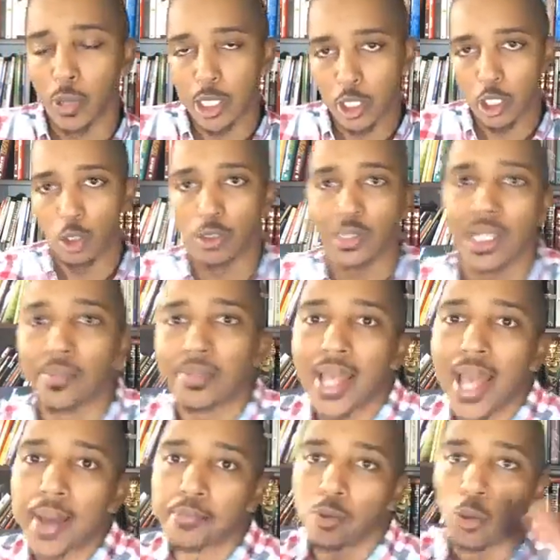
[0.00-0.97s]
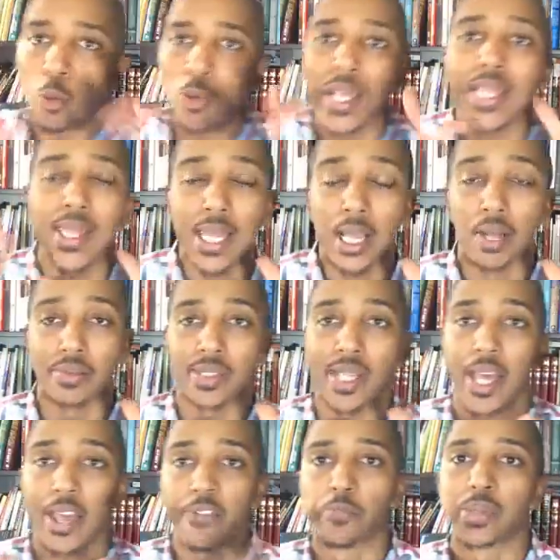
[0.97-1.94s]
And so sometimes when we think of
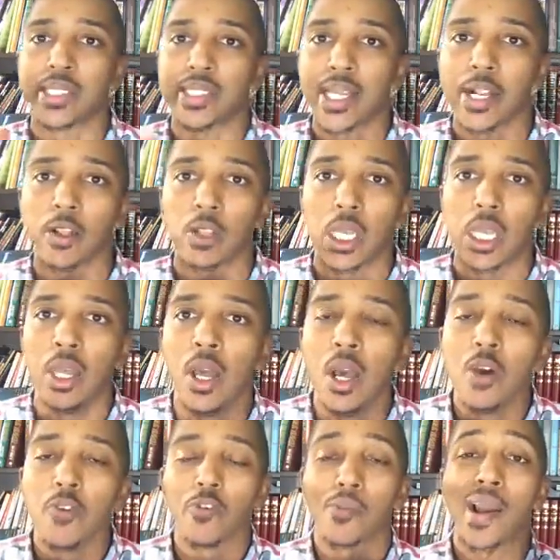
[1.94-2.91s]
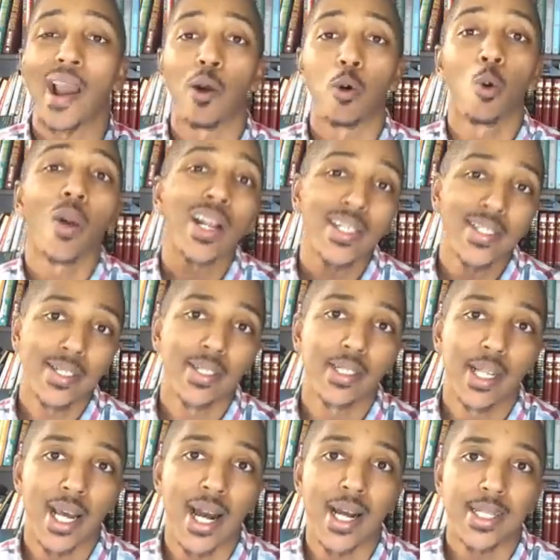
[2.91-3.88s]
slave, particularly from our Western
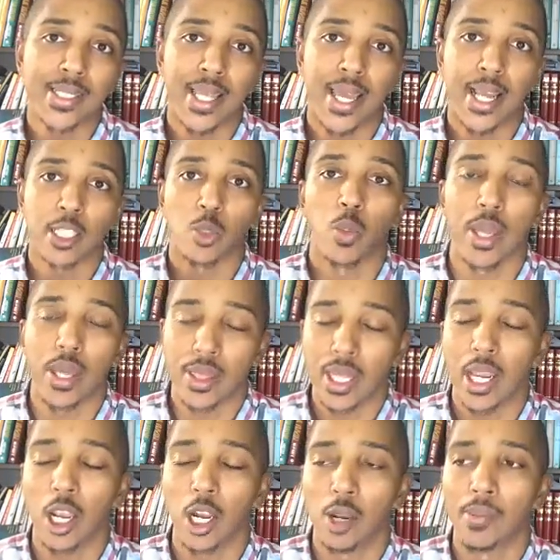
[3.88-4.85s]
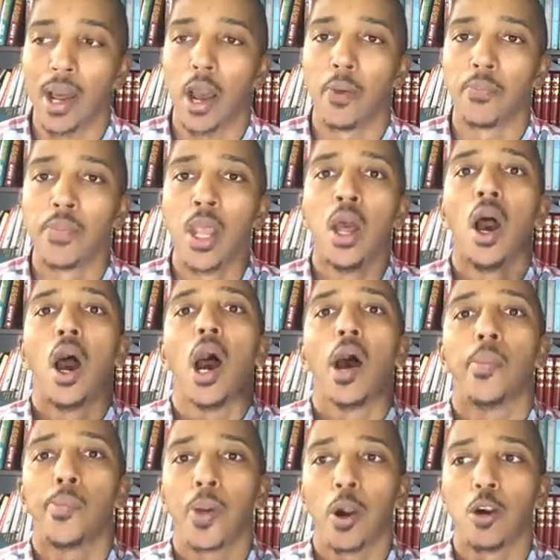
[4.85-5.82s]
context, we are thinking about
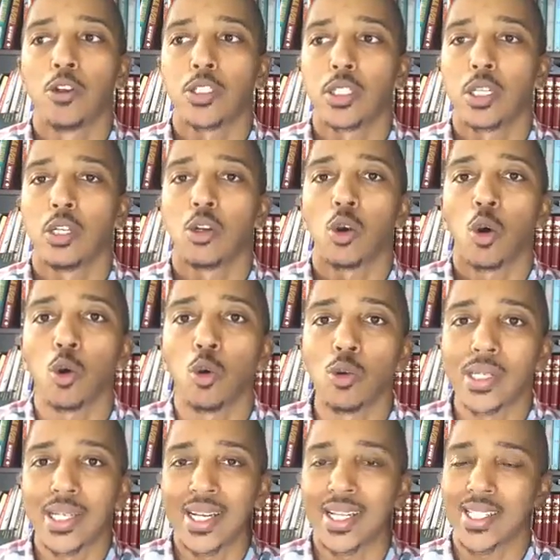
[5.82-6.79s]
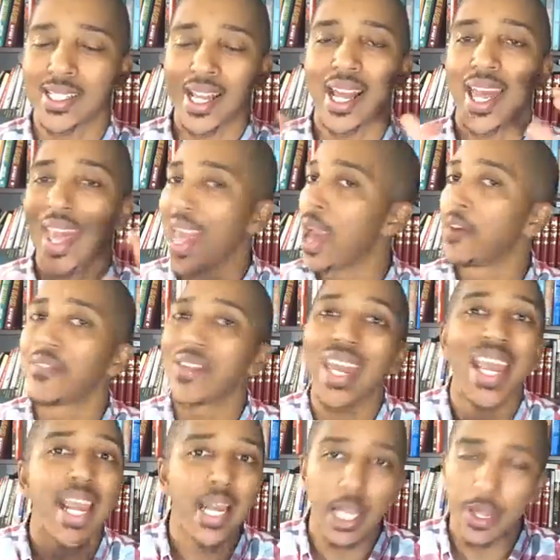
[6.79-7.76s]
a person who does not have
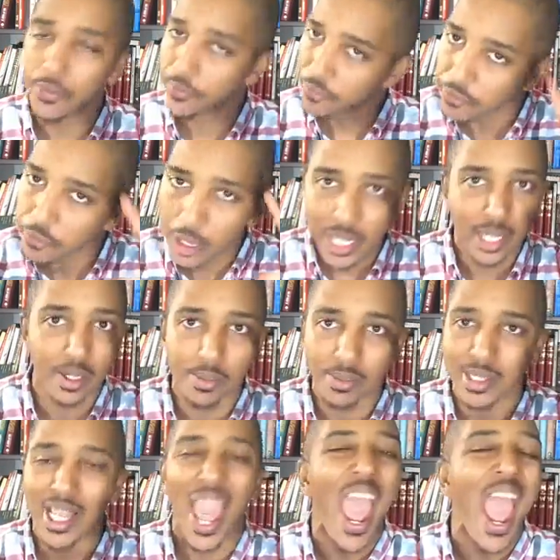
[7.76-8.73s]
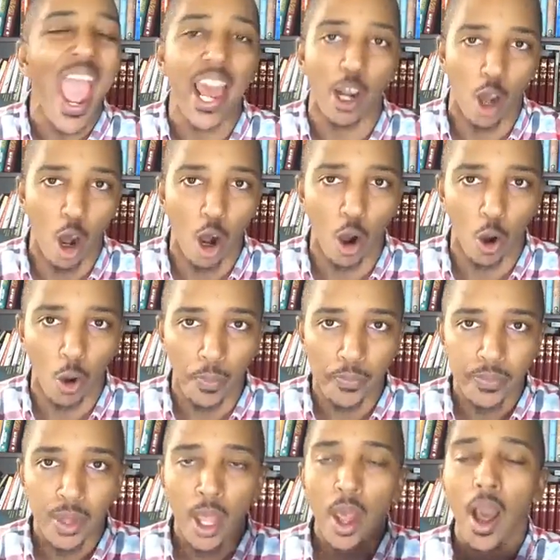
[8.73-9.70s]
any freedoms at all.
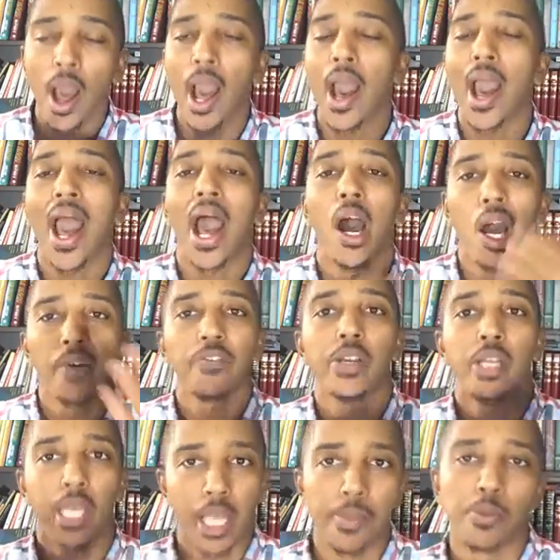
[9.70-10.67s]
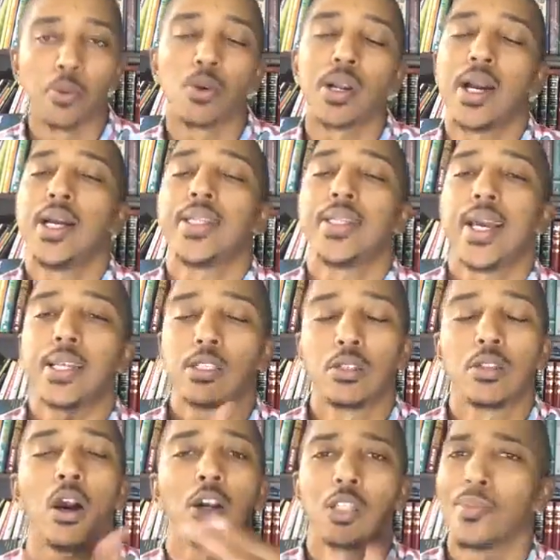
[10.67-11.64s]
Uh, however, in the Hebrew context, it
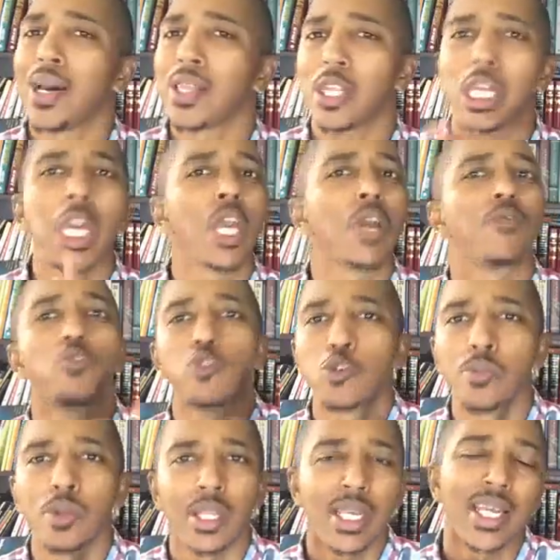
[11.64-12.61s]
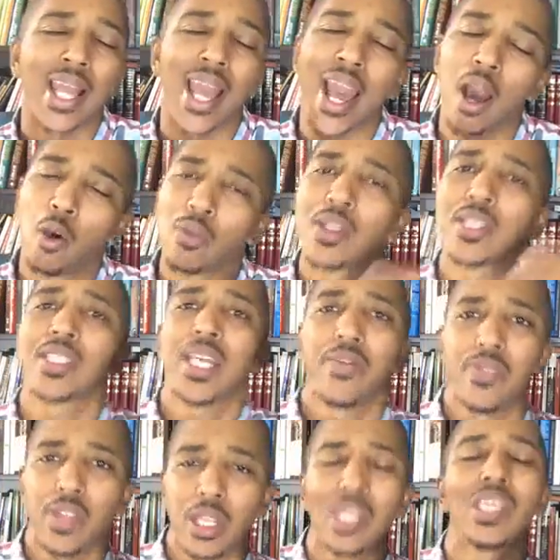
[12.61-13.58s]
talked about the year of Jubilee and how in the
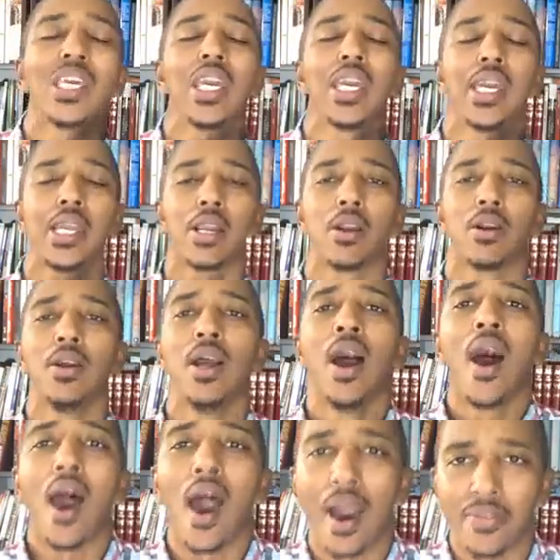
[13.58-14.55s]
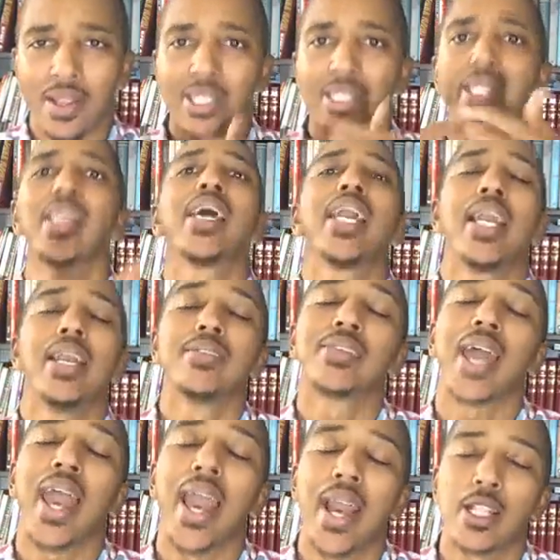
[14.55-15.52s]
seventh year uh, that slaves
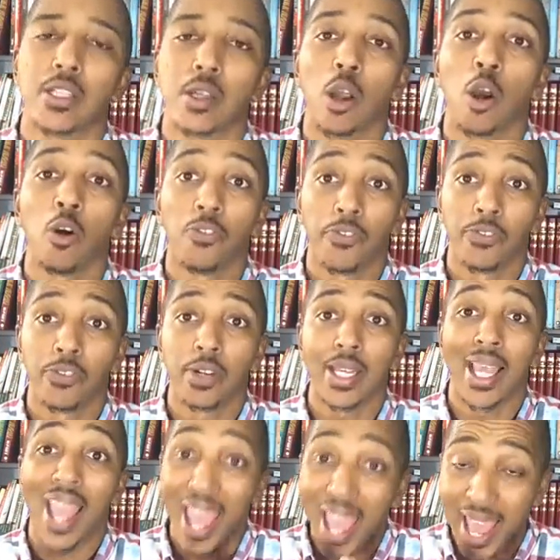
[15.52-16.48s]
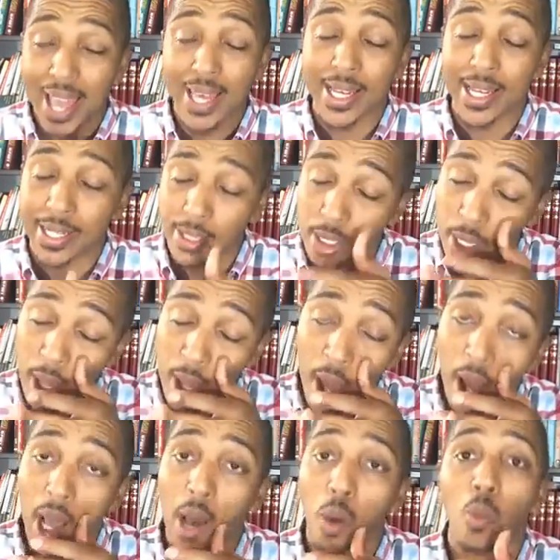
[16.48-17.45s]
had to go free and
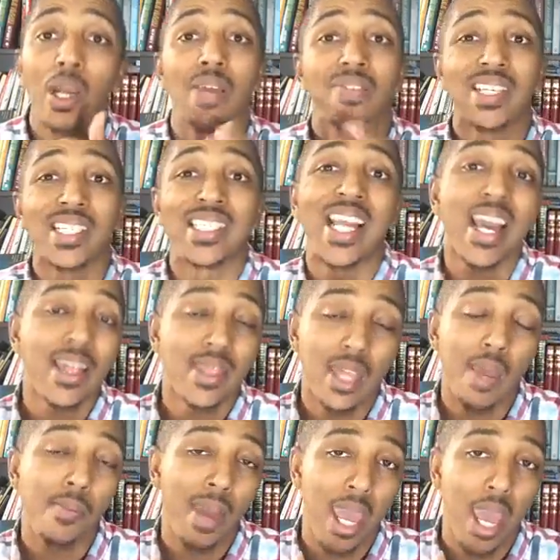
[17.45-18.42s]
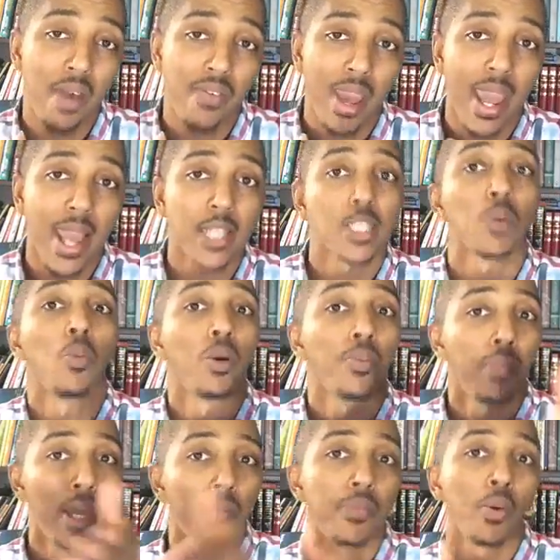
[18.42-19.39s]
uh, whatever debt they may have had, someone
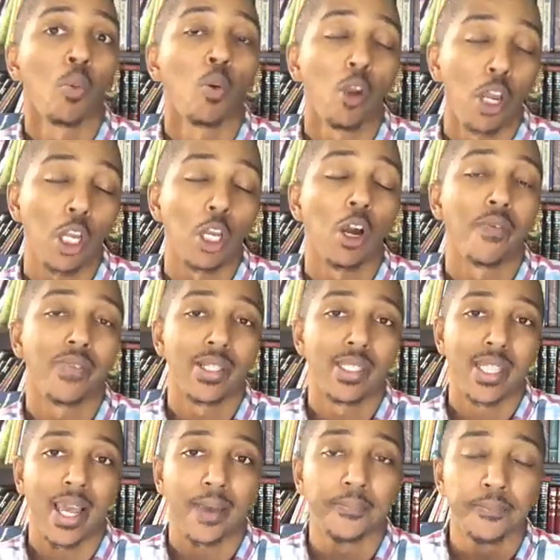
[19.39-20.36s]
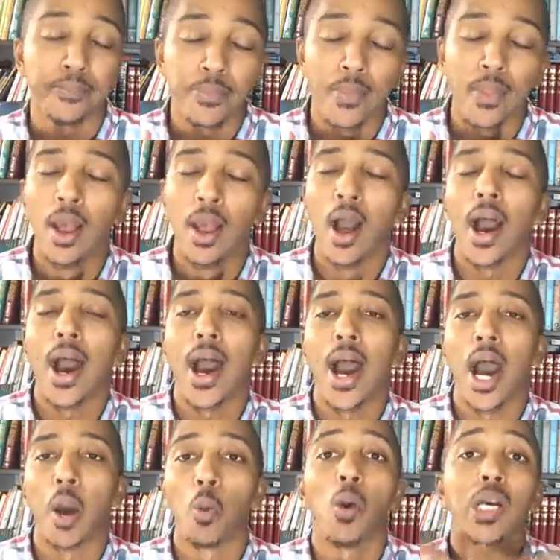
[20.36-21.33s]
may have been working off a of debt,
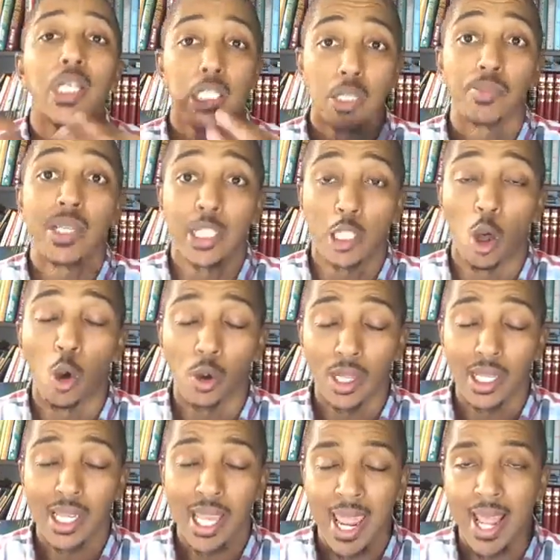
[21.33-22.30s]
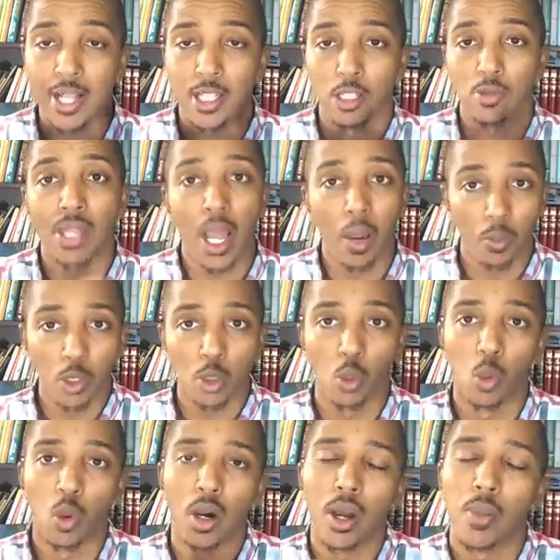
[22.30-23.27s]
uh, was to be totally canceled. That was
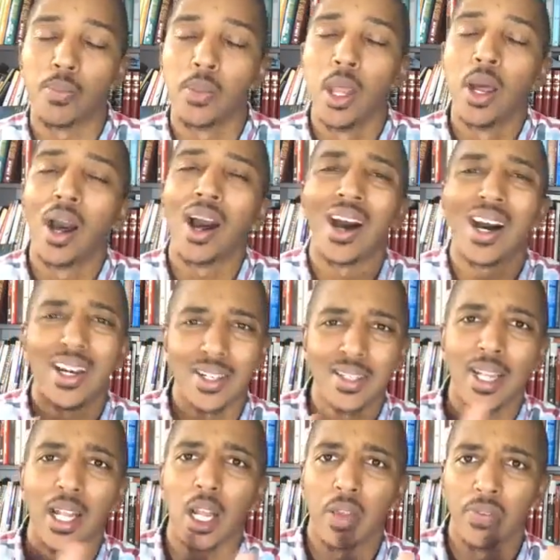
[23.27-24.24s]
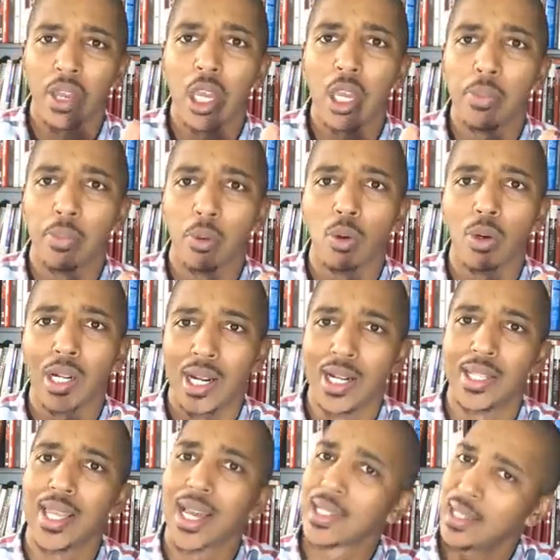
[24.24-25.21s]
one uh, understanding of the Hebrew context.